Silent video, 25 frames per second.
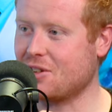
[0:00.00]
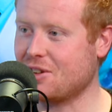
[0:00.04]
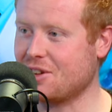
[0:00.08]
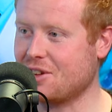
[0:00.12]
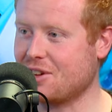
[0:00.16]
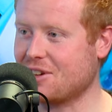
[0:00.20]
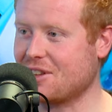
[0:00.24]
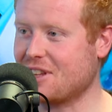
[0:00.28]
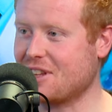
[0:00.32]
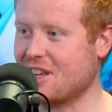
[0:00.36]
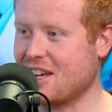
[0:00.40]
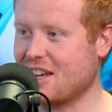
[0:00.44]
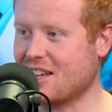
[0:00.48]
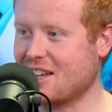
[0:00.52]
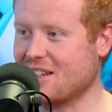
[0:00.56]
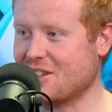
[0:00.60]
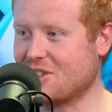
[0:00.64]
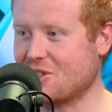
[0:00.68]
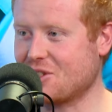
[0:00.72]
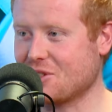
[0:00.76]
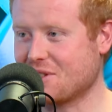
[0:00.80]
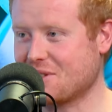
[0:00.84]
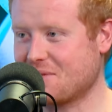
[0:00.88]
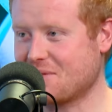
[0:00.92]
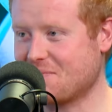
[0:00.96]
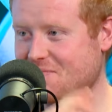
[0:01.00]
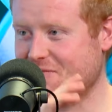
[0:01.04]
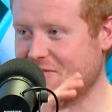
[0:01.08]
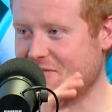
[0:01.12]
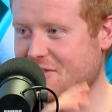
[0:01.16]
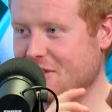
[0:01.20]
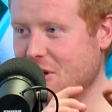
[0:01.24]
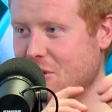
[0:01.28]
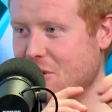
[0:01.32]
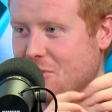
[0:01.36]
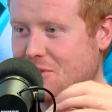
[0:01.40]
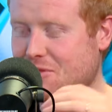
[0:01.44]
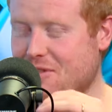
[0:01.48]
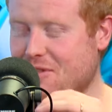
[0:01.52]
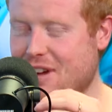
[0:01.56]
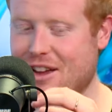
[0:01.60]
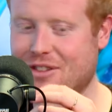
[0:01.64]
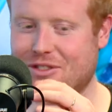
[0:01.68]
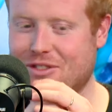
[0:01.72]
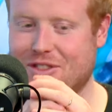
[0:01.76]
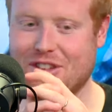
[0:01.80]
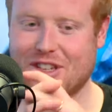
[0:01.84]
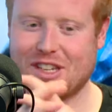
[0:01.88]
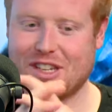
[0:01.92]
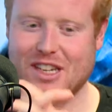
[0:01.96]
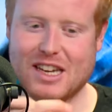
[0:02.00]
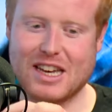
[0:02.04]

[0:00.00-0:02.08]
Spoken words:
your thing and it's just floating around.